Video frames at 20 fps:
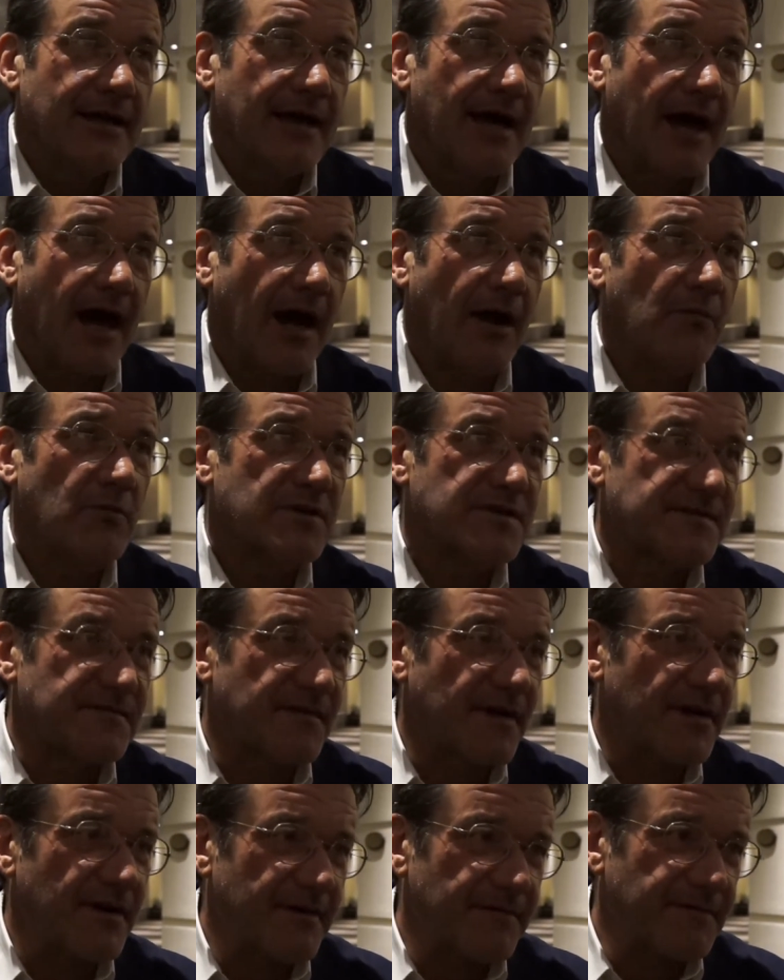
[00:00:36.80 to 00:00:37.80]
I was
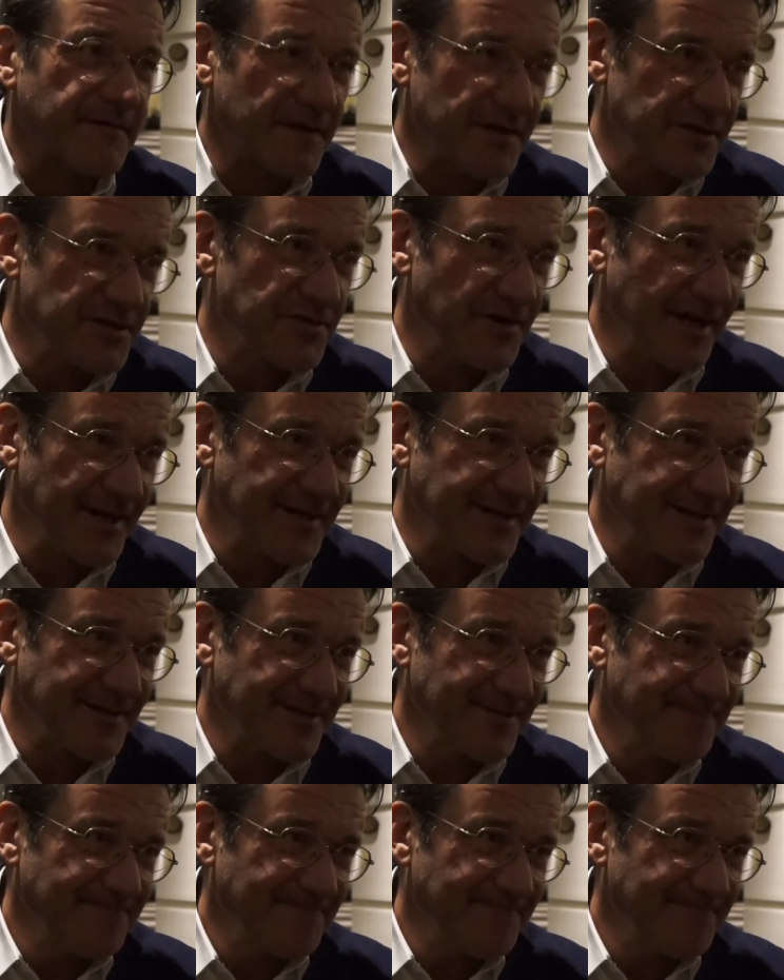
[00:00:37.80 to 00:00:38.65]
very frustrated.